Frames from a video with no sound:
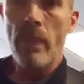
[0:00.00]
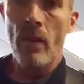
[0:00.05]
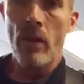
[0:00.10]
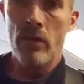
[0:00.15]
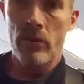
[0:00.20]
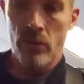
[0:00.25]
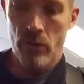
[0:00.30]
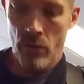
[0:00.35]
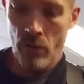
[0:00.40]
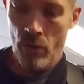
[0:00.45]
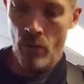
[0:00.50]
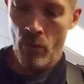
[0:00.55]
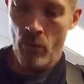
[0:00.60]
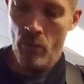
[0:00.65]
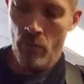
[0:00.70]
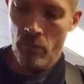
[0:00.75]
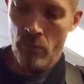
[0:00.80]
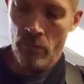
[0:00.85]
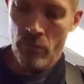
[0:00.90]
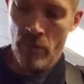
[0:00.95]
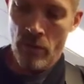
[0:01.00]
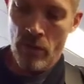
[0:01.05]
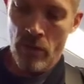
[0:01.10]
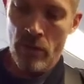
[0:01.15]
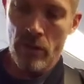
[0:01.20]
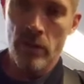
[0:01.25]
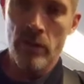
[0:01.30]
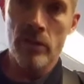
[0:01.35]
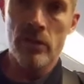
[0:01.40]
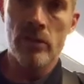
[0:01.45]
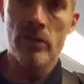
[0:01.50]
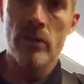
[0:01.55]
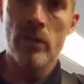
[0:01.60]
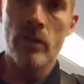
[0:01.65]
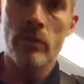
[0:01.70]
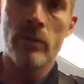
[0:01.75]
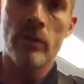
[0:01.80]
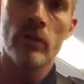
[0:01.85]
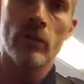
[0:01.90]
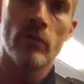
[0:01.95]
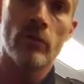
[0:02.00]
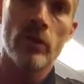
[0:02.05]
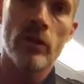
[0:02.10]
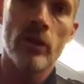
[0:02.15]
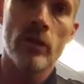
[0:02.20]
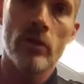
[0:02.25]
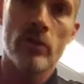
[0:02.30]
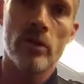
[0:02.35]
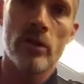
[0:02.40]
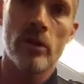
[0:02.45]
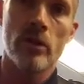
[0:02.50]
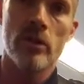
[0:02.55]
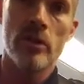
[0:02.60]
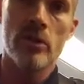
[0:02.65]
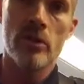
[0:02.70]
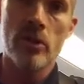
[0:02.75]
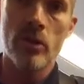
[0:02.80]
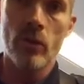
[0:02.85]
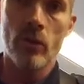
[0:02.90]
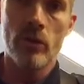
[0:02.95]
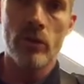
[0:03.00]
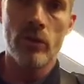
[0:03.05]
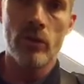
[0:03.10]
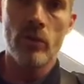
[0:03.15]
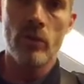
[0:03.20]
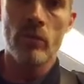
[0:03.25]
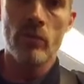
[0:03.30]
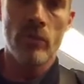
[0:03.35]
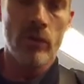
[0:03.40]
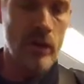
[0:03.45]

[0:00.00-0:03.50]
So this is going to be a little video series showing you